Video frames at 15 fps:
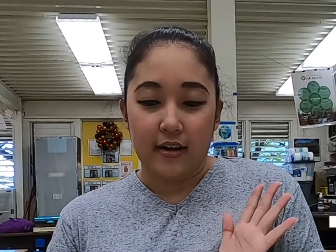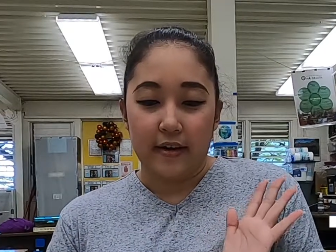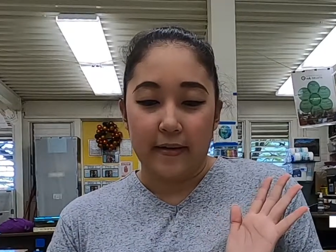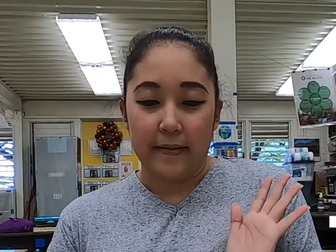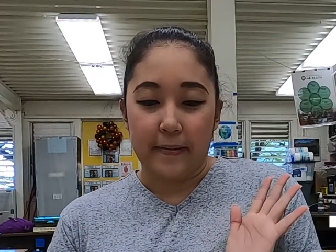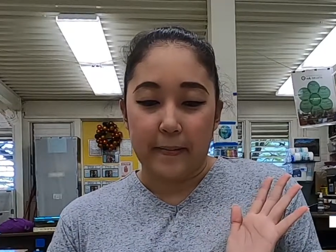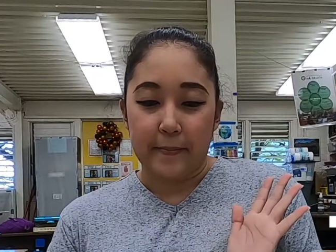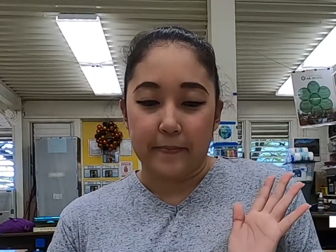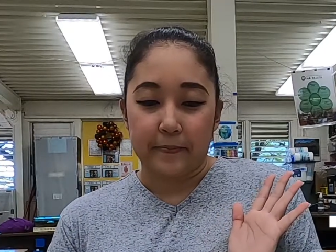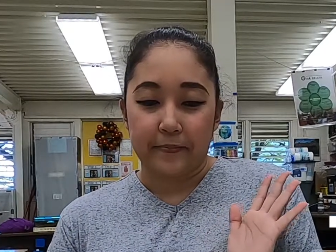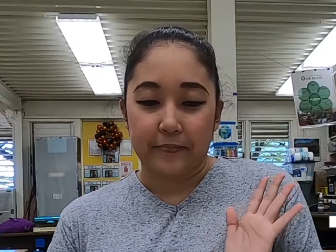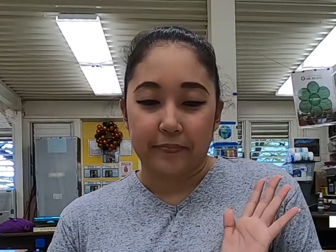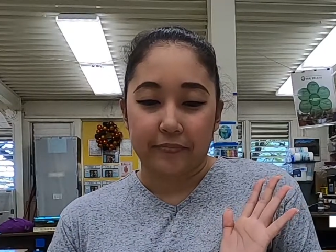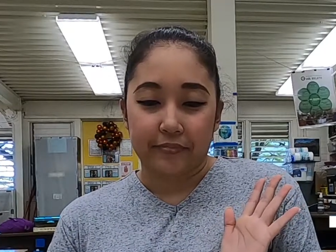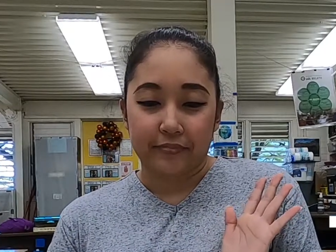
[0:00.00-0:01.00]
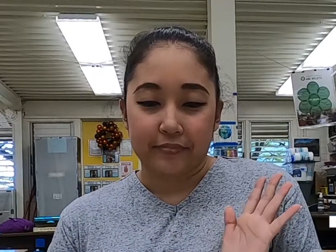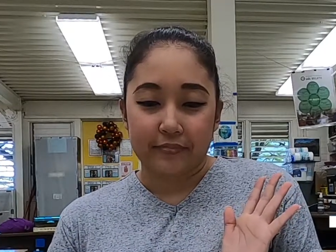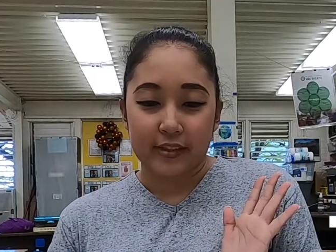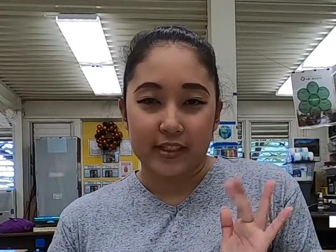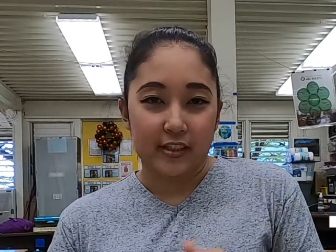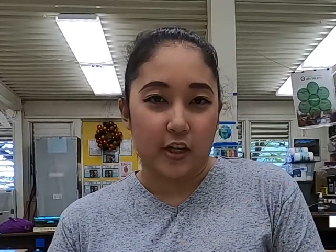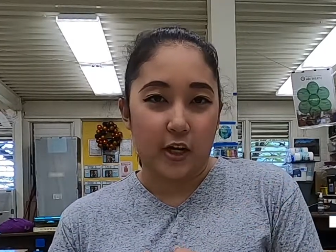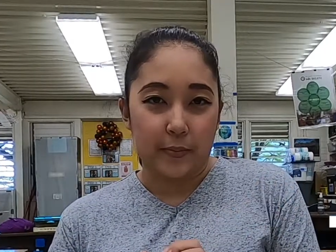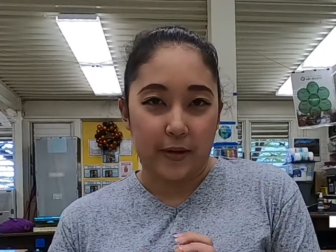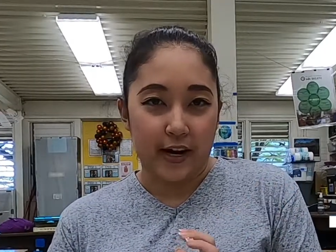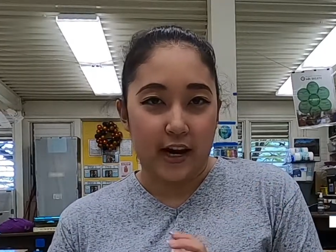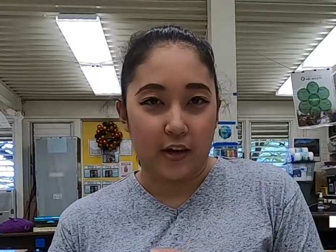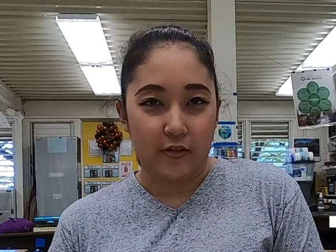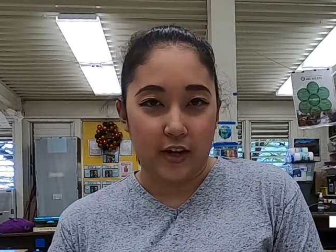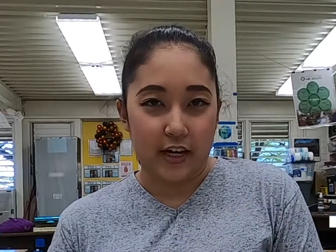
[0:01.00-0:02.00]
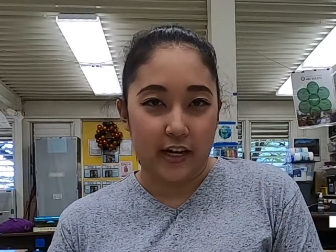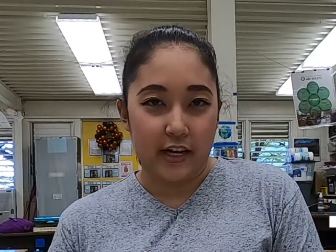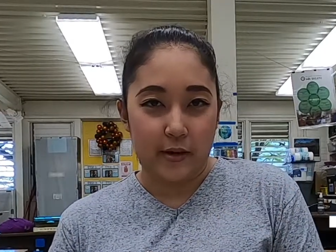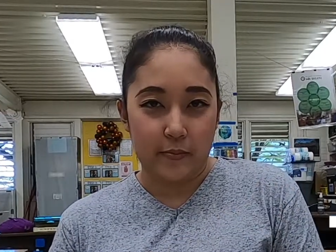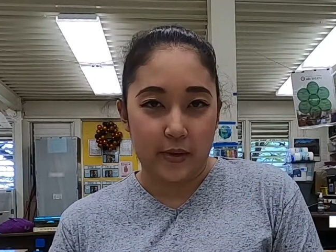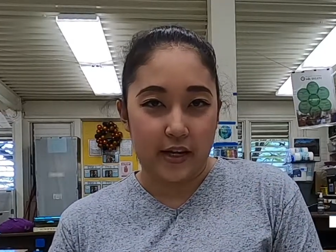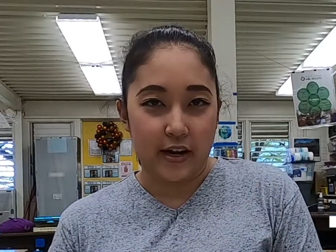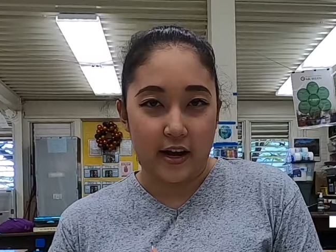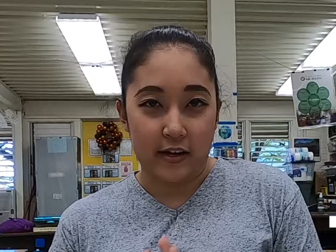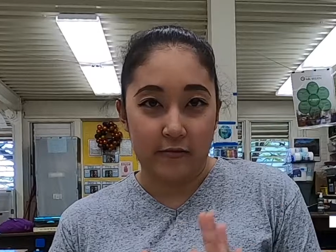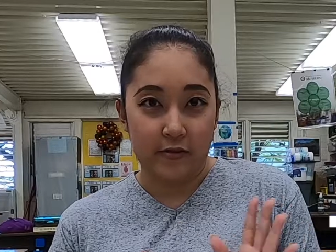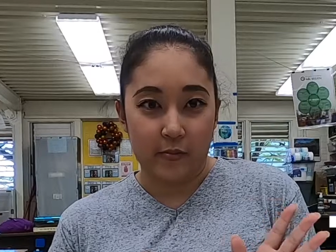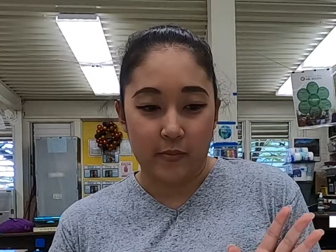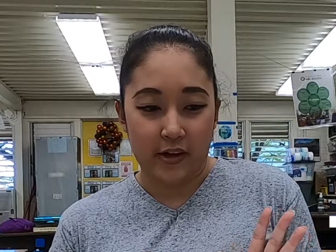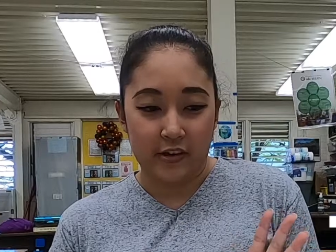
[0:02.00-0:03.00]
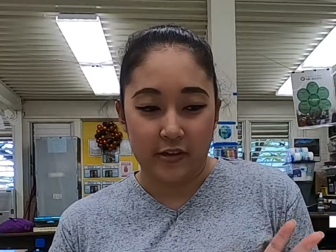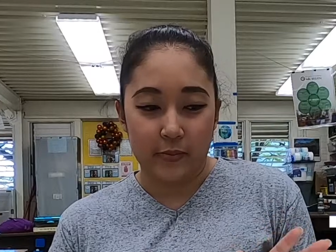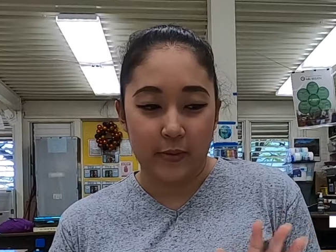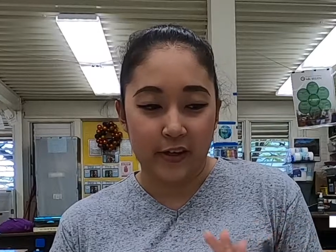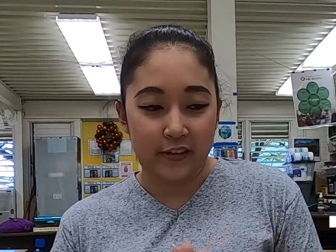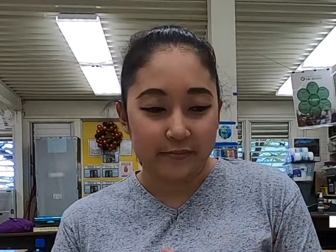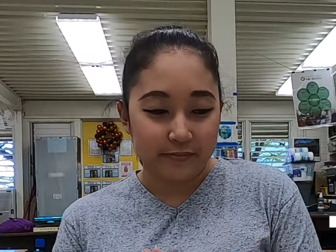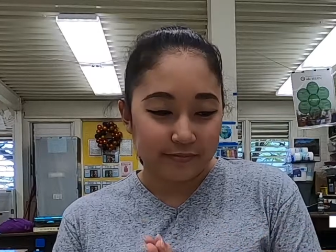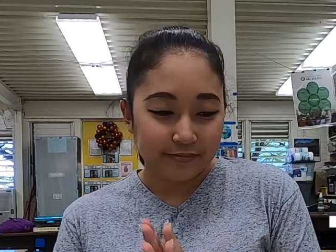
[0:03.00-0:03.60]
Sorry, my handwriting can be kind of a mess, but